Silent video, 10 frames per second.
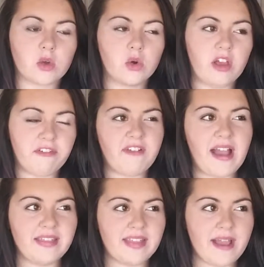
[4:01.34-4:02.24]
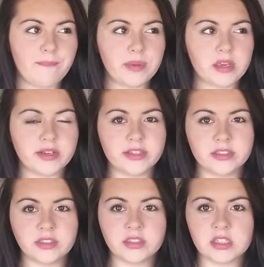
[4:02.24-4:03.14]
called her fat and that
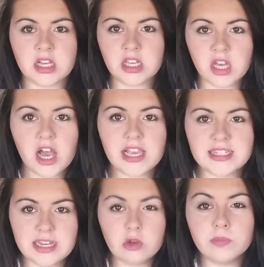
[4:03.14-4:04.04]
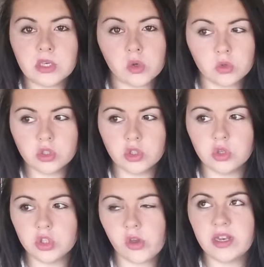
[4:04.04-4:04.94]
because a guy said it would be cool to
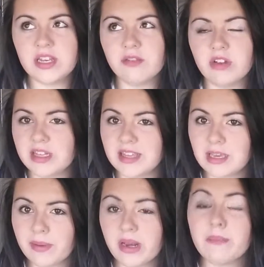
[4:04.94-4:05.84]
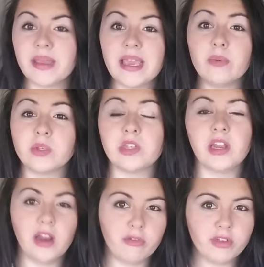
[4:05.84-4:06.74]
do so and he didn't really think about it, but he was still
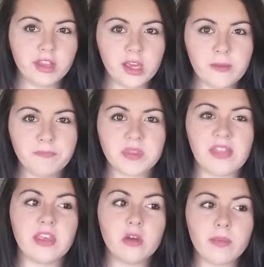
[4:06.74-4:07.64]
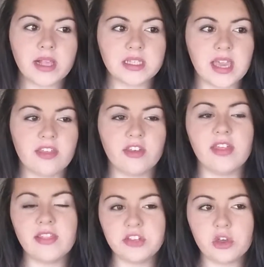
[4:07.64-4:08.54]
in love with her. And they got back together,
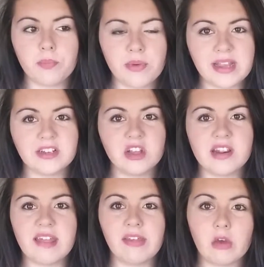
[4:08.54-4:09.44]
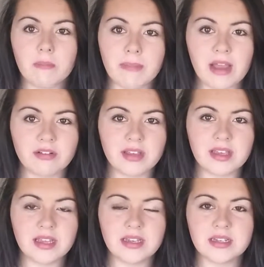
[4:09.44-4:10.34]
then she got pregnant, then they got
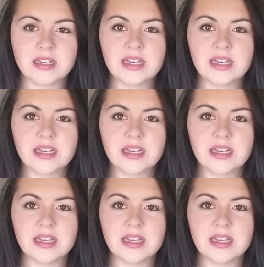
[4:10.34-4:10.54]
married,